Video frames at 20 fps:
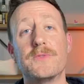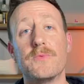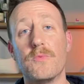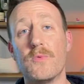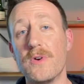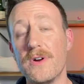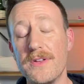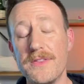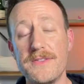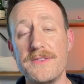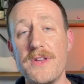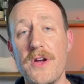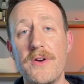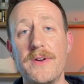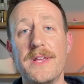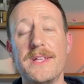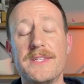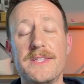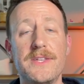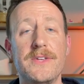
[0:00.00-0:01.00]
worth
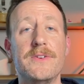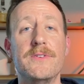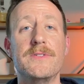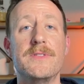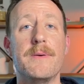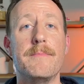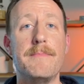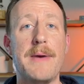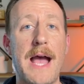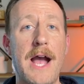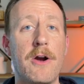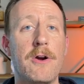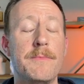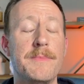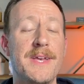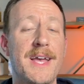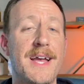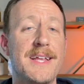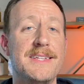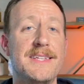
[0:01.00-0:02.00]
noting too that Power
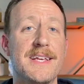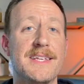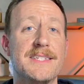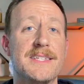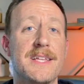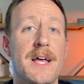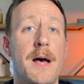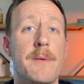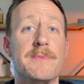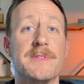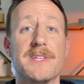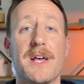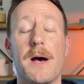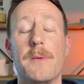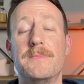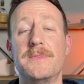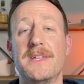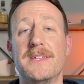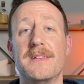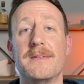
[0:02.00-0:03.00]
BI Desktop is
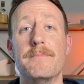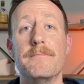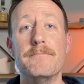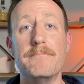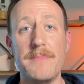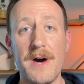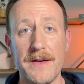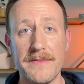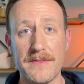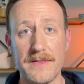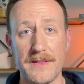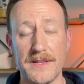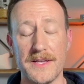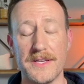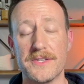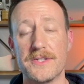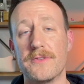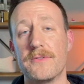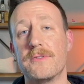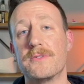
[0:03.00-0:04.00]
updated monthly,
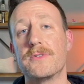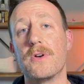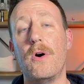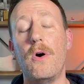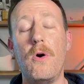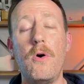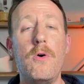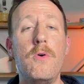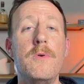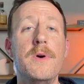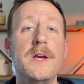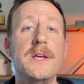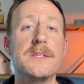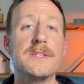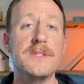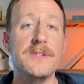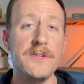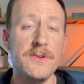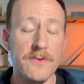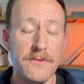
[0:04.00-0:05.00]
so there's
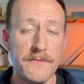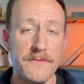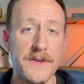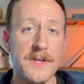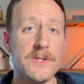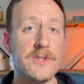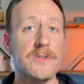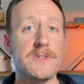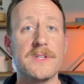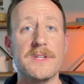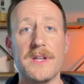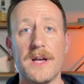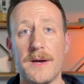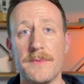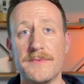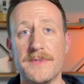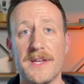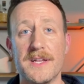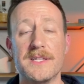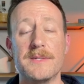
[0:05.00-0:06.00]
always new features and
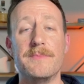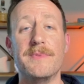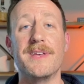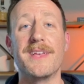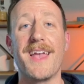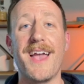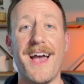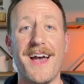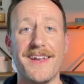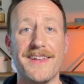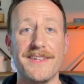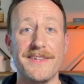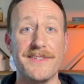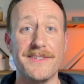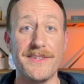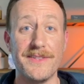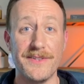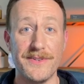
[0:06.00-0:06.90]
updates being added to the